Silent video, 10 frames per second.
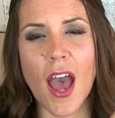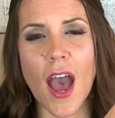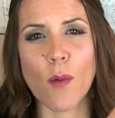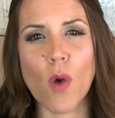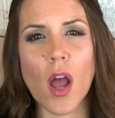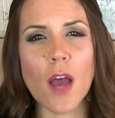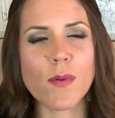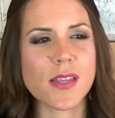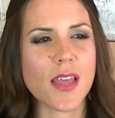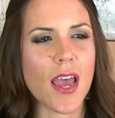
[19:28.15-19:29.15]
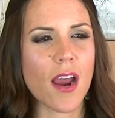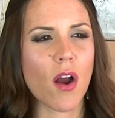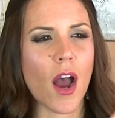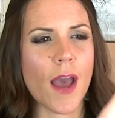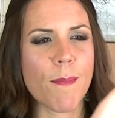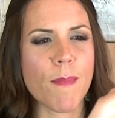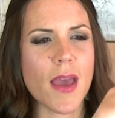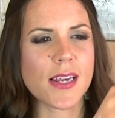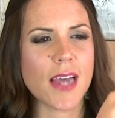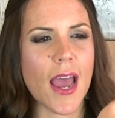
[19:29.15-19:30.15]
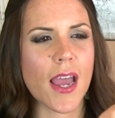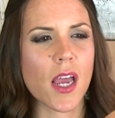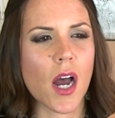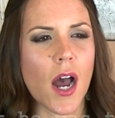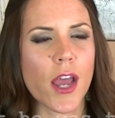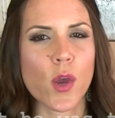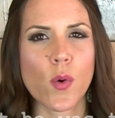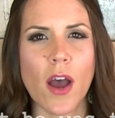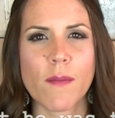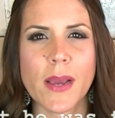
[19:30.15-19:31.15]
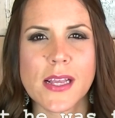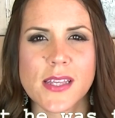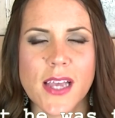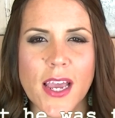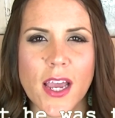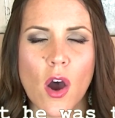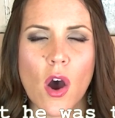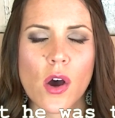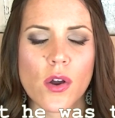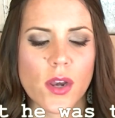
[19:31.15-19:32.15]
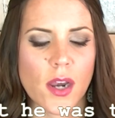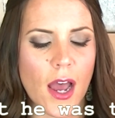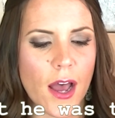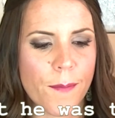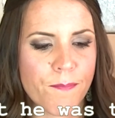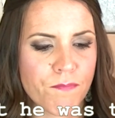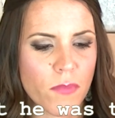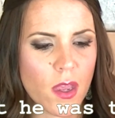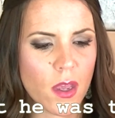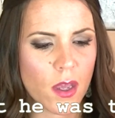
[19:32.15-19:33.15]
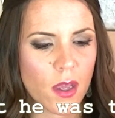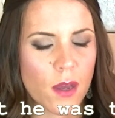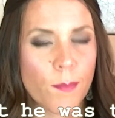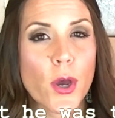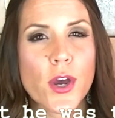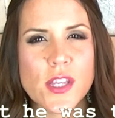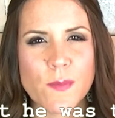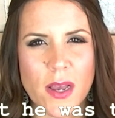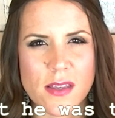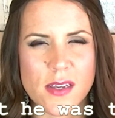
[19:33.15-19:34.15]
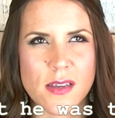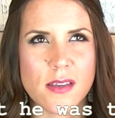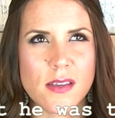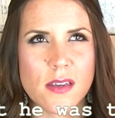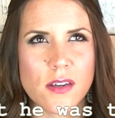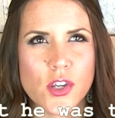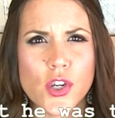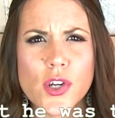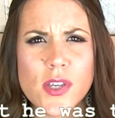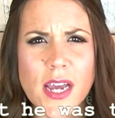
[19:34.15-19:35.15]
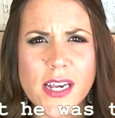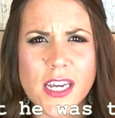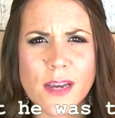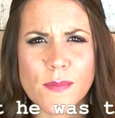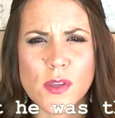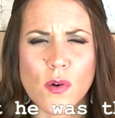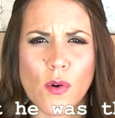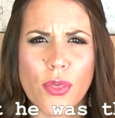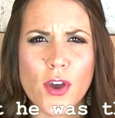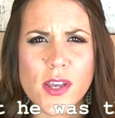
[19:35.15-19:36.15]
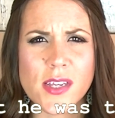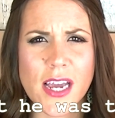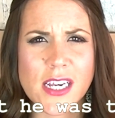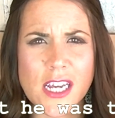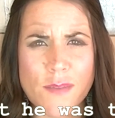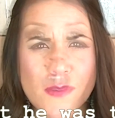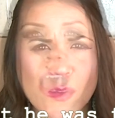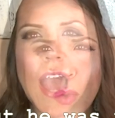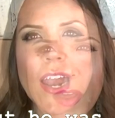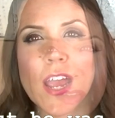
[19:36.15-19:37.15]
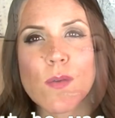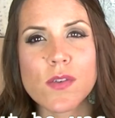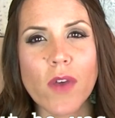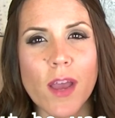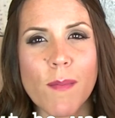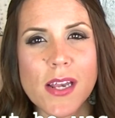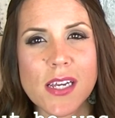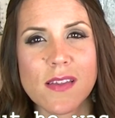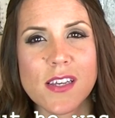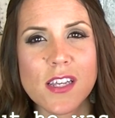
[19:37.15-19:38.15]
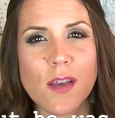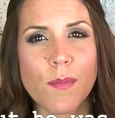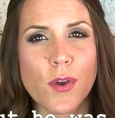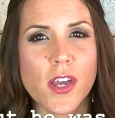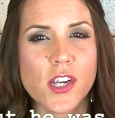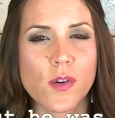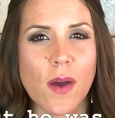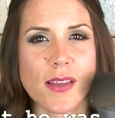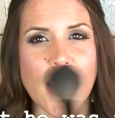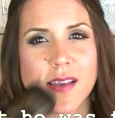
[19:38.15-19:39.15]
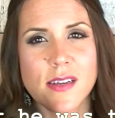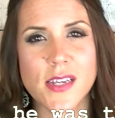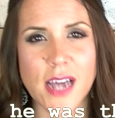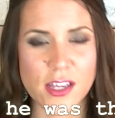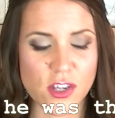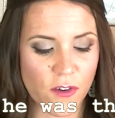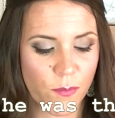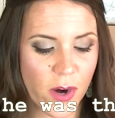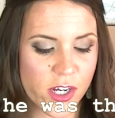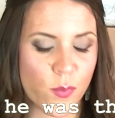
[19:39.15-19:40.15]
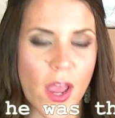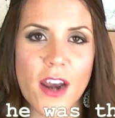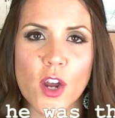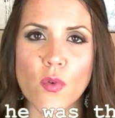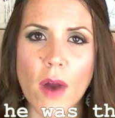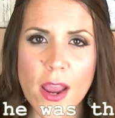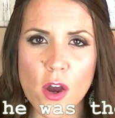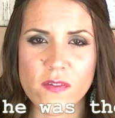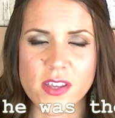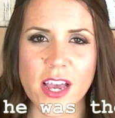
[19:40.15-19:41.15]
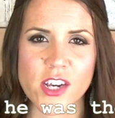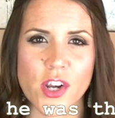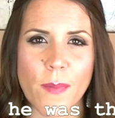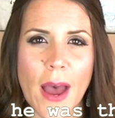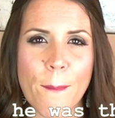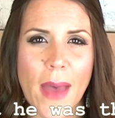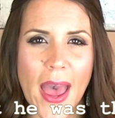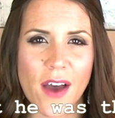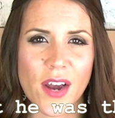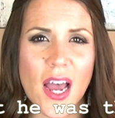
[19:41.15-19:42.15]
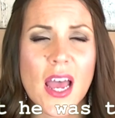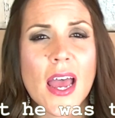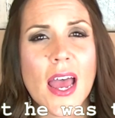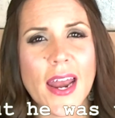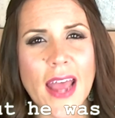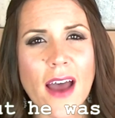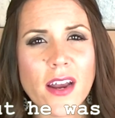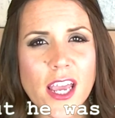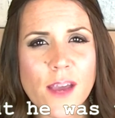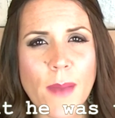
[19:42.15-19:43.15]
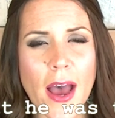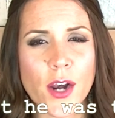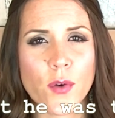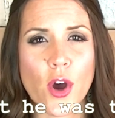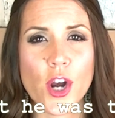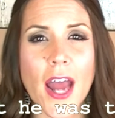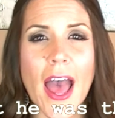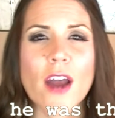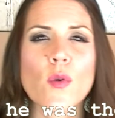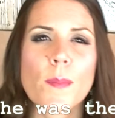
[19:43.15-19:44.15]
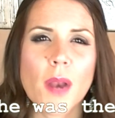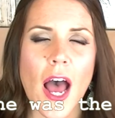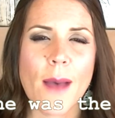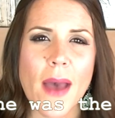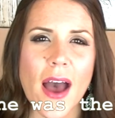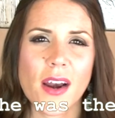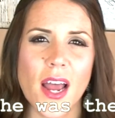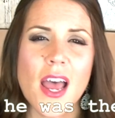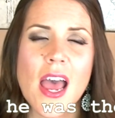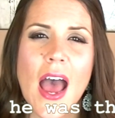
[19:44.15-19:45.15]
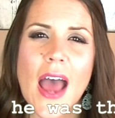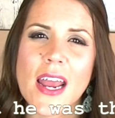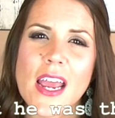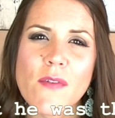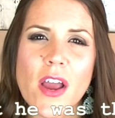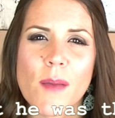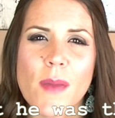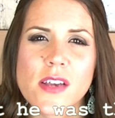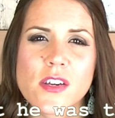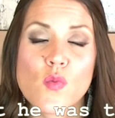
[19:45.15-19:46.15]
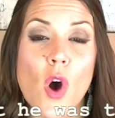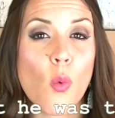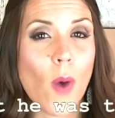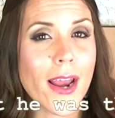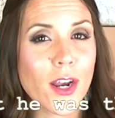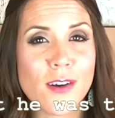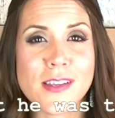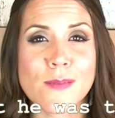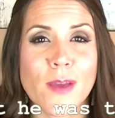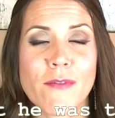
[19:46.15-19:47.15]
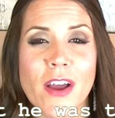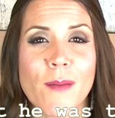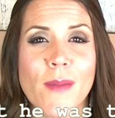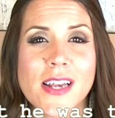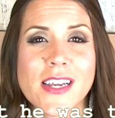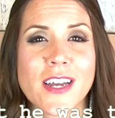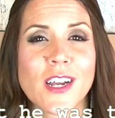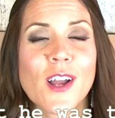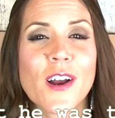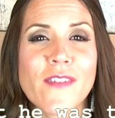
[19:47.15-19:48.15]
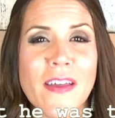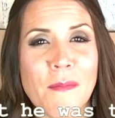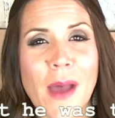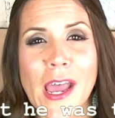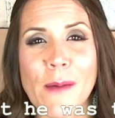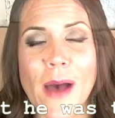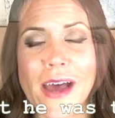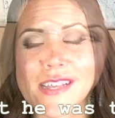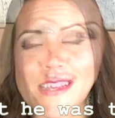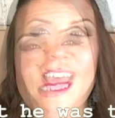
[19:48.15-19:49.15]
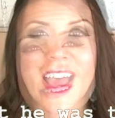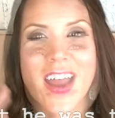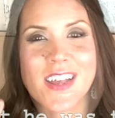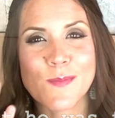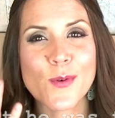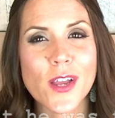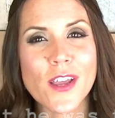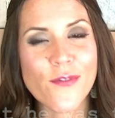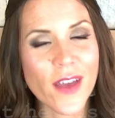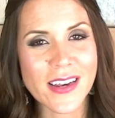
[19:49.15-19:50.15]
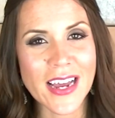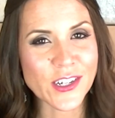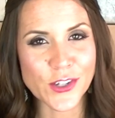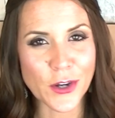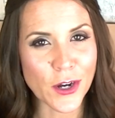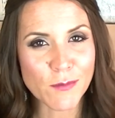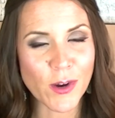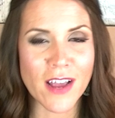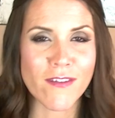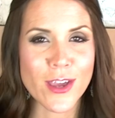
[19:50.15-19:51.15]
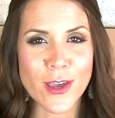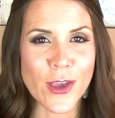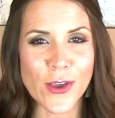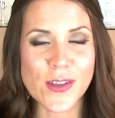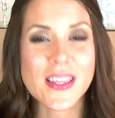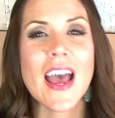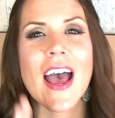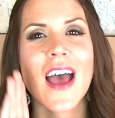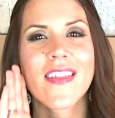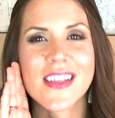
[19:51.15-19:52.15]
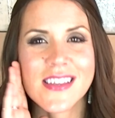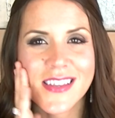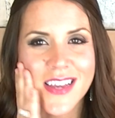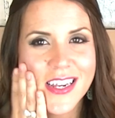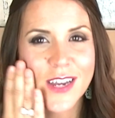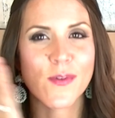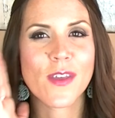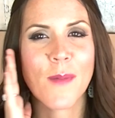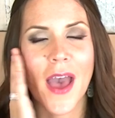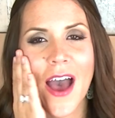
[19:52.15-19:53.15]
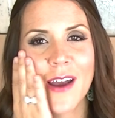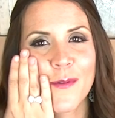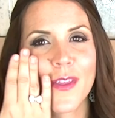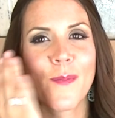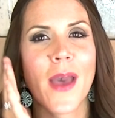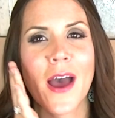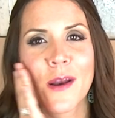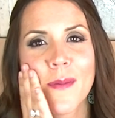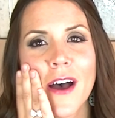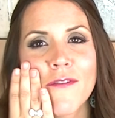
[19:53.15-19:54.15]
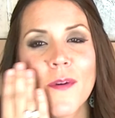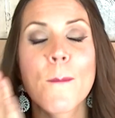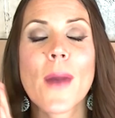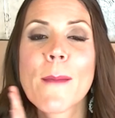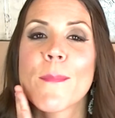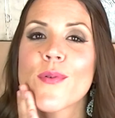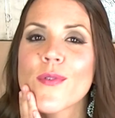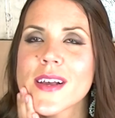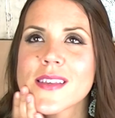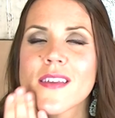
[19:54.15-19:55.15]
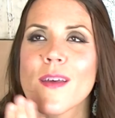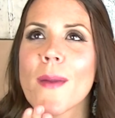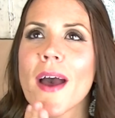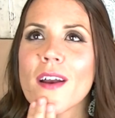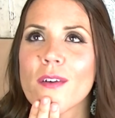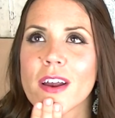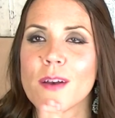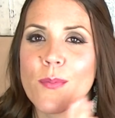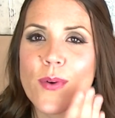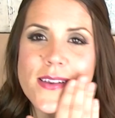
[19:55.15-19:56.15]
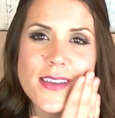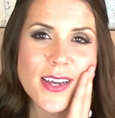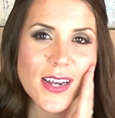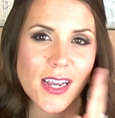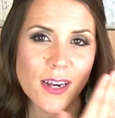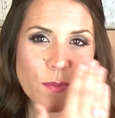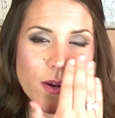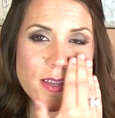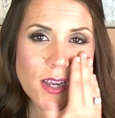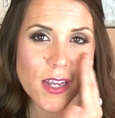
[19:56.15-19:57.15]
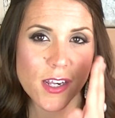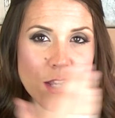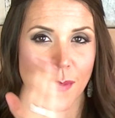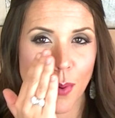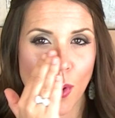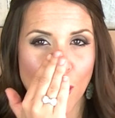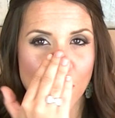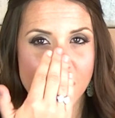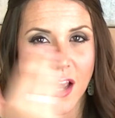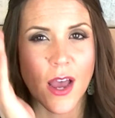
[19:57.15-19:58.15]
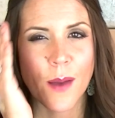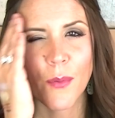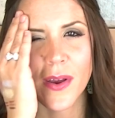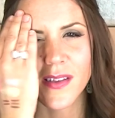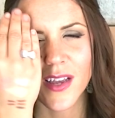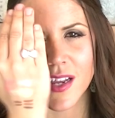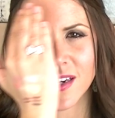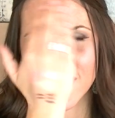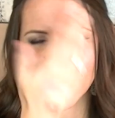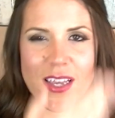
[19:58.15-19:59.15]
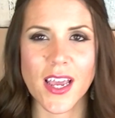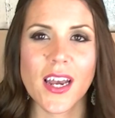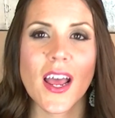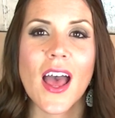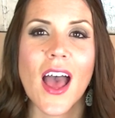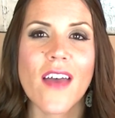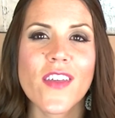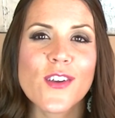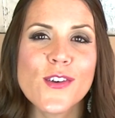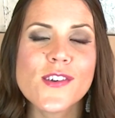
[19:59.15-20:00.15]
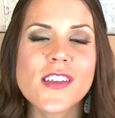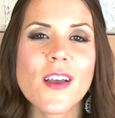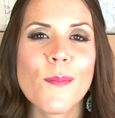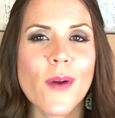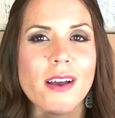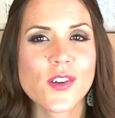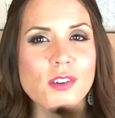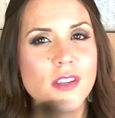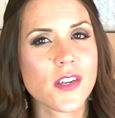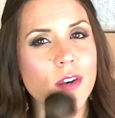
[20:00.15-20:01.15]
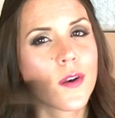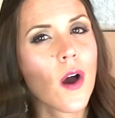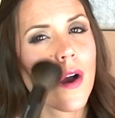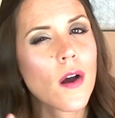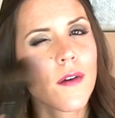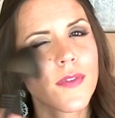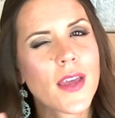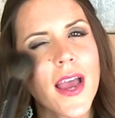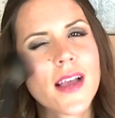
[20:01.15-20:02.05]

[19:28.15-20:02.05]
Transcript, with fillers: And while I was there, I met a guy who I'd been seeing on um, Pursebuzz's Tuesday tips or Thursday tips and he was recommending this kabuki to us as a dust off brush and we had a great conversation about powder and how to keep powder on and how to apply powder and he recommended what Wayne Goss has been recommending and a lot of other makeup artists and it's putting your foundation on whatever you use and then setting with a powder with a powder puff by pressing the powder in. Pressing it in, pressing it into your pores, pressing it into your skin, and then using a brush just to knock off the